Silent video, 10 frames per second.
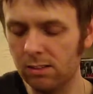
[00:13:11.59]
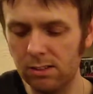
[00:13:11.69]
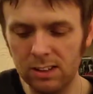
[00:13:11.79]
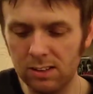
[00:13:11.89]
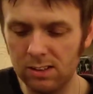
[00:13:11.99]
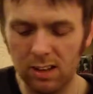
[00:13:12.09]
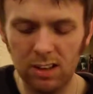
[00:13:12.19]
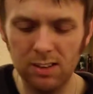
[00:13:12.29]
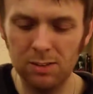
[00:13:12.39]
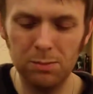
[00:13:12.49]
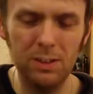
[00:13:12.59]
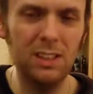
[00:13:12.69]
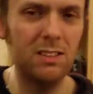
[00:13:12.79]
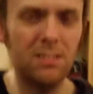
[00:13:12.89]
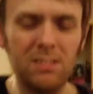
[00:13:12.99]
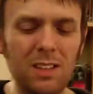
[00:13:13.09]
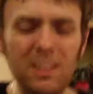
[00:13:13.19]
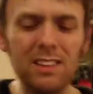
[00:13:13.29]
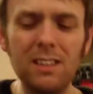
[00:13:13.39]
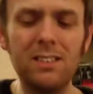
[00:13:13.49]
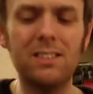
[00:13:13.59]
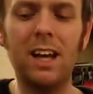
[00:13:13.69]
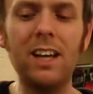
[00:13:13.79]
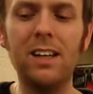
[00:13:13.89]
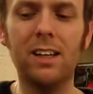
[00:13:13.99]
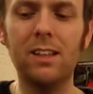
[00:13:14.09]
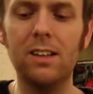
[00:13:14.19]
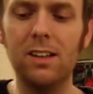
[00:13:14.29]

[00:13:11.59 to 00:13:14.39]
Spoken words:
criticised, but it's entertaining.